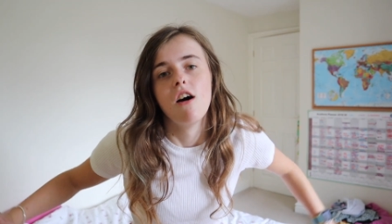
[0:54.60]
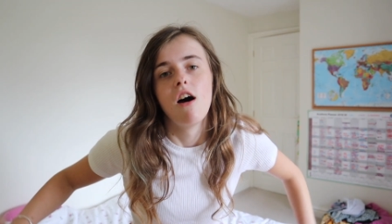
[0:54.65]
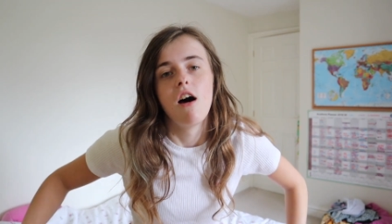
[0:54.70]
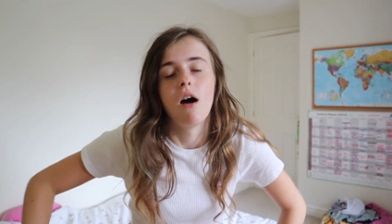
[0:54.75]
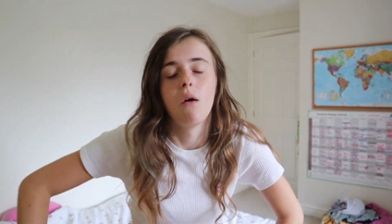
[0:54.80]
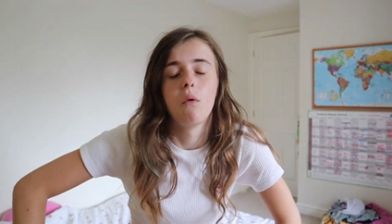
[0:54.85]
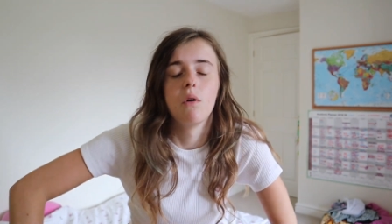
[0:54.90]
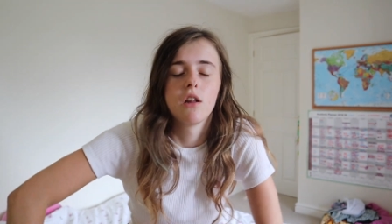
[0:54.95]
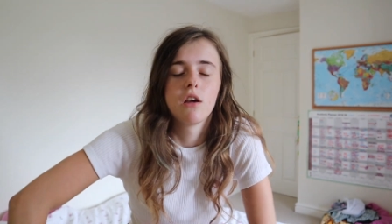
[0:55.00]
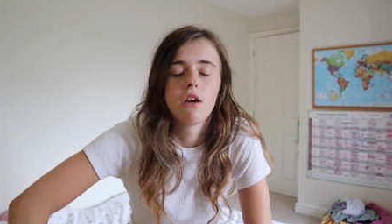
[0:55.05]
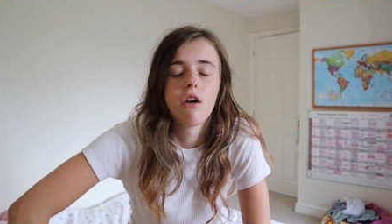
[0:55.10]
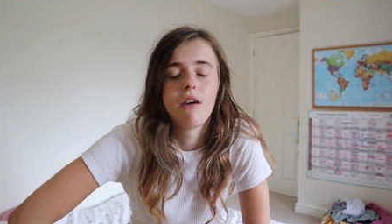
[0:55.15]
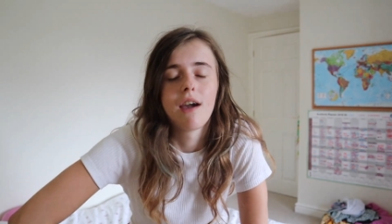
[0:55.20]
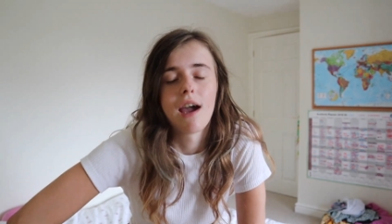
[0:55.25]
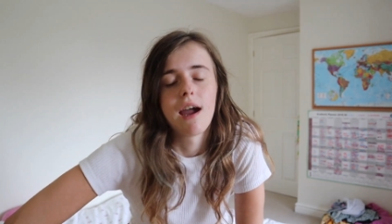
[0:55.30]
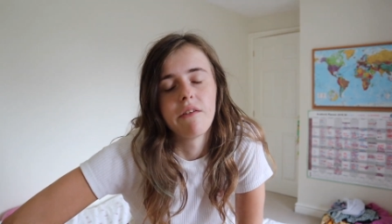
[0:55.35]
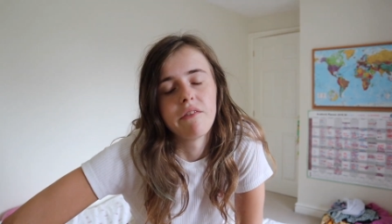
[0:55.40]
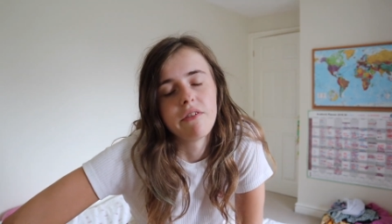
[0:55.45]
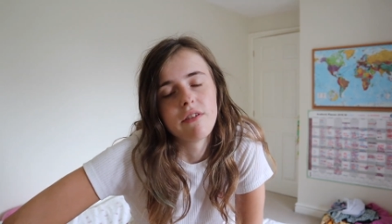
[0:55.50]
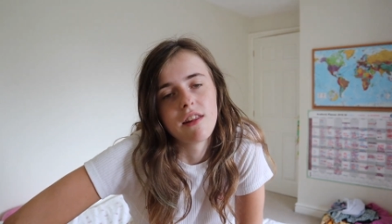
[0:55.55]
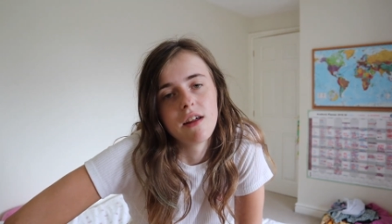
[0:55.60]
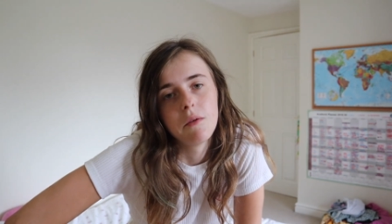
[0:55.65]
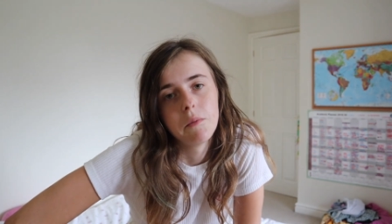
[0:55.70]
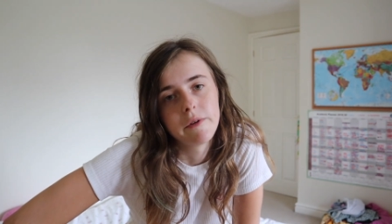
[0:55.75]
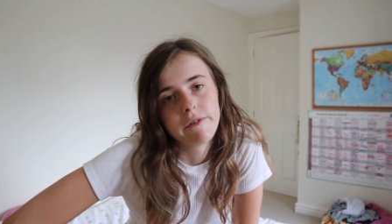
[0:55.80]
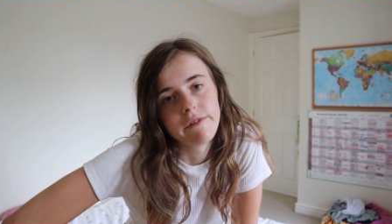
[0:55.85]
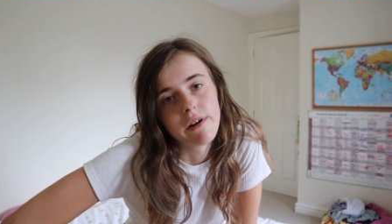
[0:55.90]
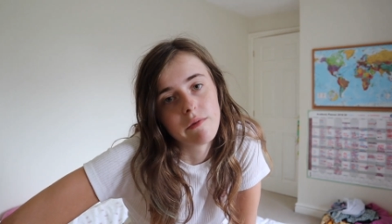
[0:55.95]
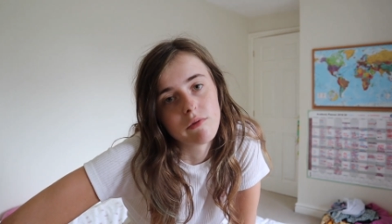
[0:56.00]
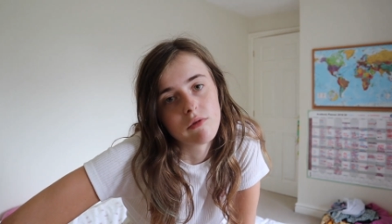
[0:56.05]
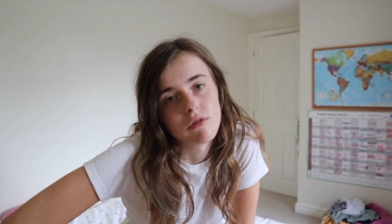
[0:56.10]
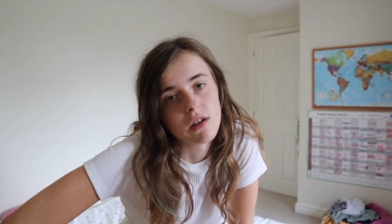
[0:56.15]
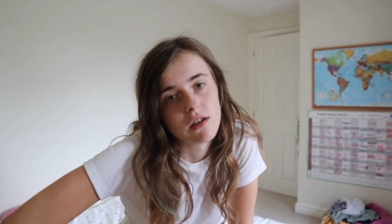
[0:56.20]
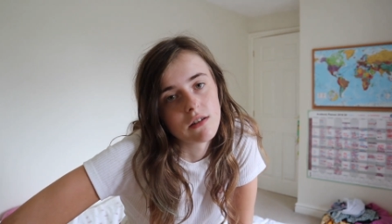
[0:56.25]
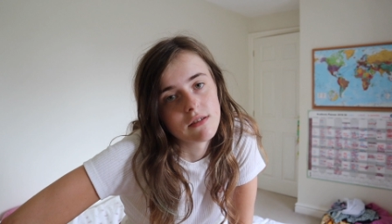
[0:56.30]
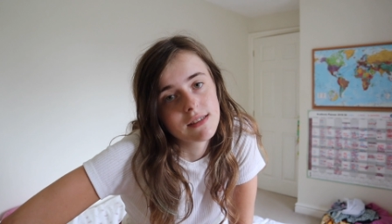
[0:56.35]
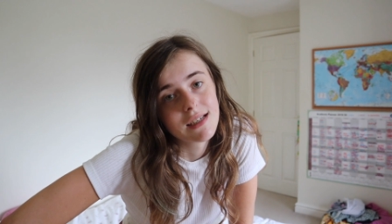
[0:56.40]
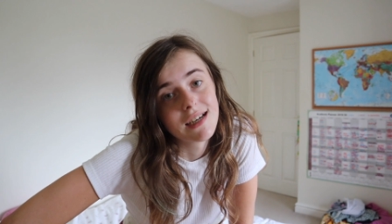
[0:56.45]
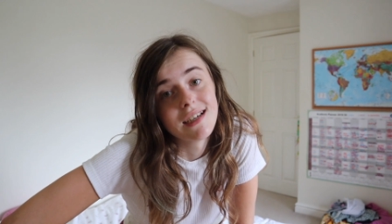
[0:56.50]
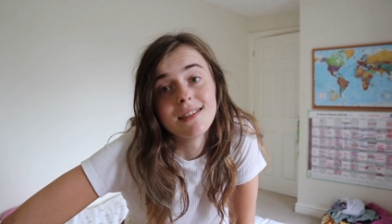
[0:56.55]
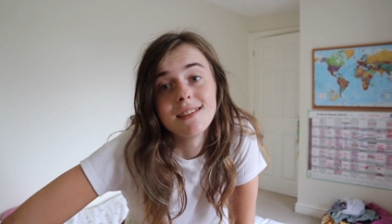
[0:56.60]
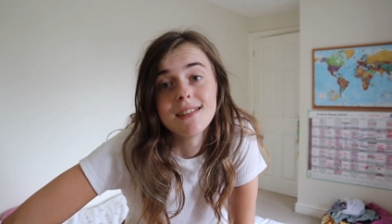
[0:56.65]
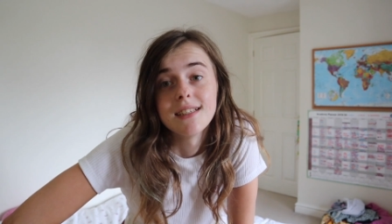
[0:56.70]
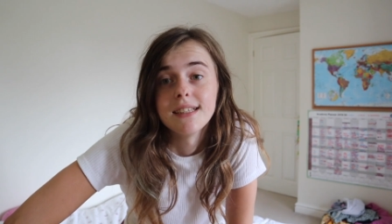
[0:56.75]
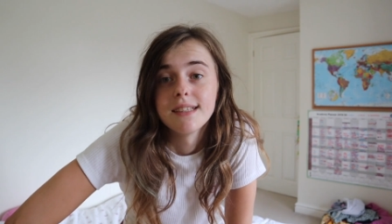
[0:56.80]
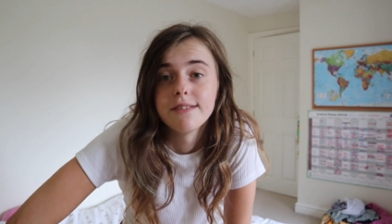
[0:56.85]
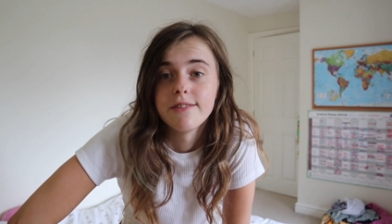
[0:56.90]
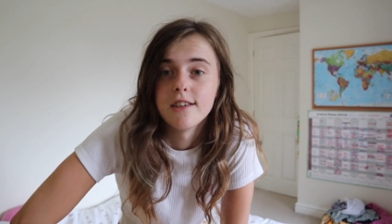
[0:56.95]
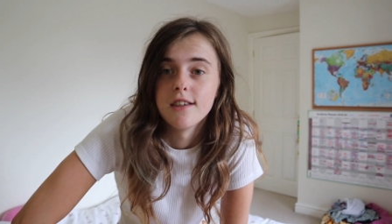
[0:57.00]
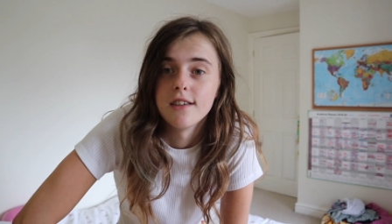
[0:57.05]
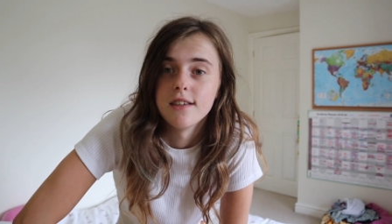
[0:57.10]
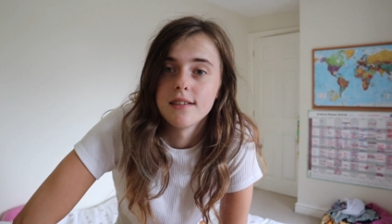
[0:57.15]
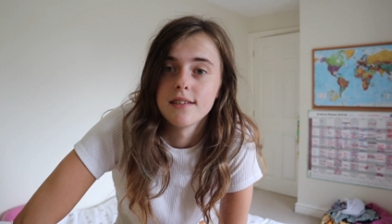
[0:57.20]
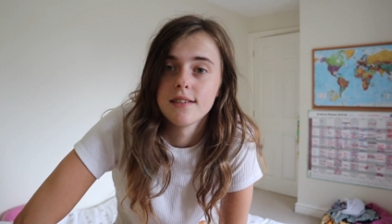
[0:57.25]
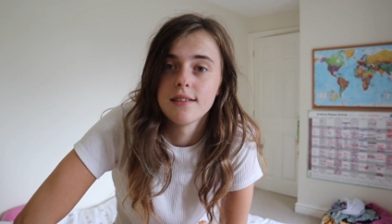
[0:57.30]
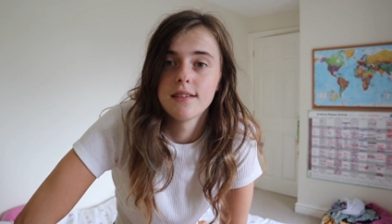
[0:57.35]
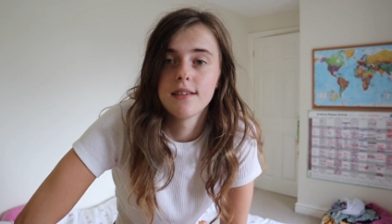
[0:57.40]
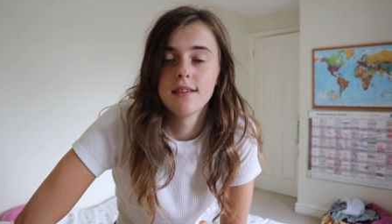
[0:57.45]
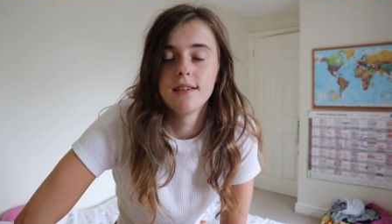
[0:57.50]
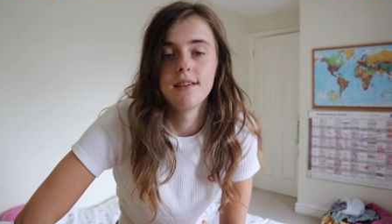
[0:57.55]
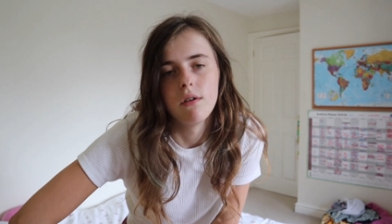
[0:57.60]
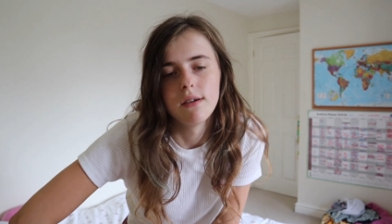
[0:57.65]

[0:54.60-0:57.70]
I want to go get everything before everyone else gets it first.